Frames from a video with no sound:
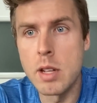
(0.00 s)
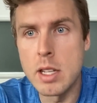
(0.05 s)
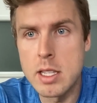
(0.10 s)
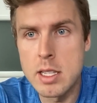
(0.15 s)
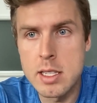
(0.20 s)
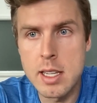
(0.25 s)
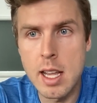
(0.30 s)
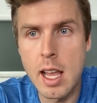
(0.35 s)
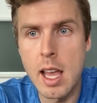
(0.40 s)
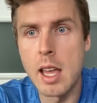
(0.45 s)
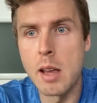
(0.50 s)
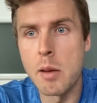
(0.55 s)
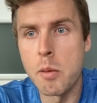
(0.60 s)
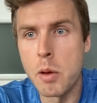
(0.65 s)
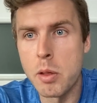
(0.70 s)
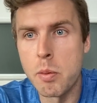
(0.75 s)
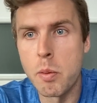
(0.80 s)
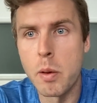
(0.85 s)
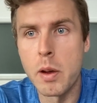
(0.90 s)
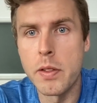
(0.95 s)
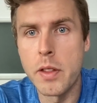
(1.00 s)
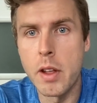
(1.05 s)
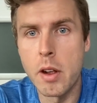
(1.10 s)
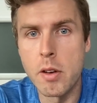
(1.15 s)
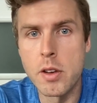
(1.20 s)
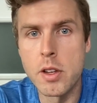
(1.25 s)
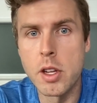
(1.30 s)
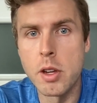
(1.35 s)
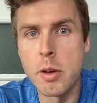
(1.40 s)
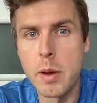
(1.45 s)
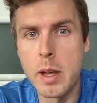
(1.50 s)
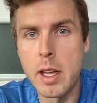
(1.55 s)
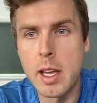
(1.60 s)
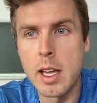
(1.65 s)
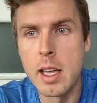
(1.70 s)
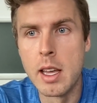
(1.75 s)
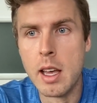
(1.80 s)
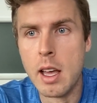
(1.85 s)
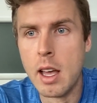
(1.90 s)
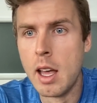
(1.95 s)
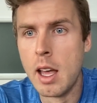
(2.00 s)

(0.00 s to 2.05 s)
to stay with what they're doing